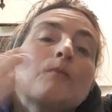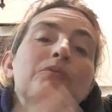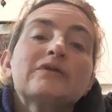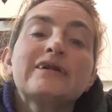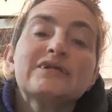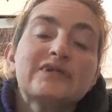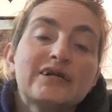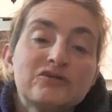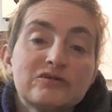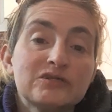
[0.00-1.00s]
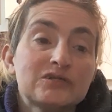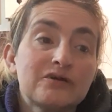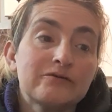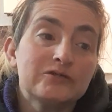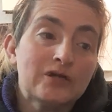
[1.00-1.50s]
but like I said, I took this
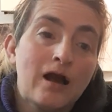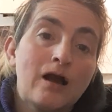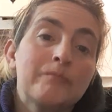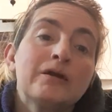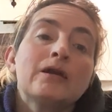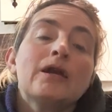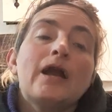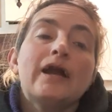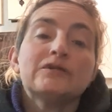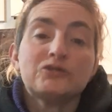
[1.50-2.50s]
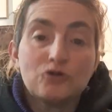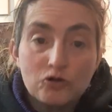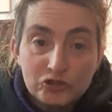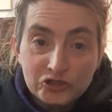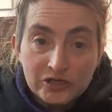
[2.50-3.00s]
other job as a
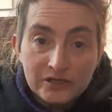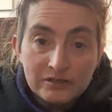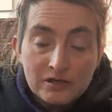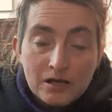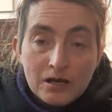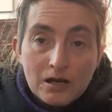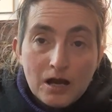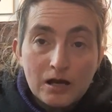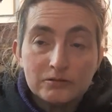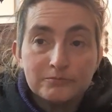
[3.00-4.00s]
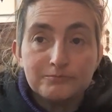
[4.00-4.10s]
cushion, uh,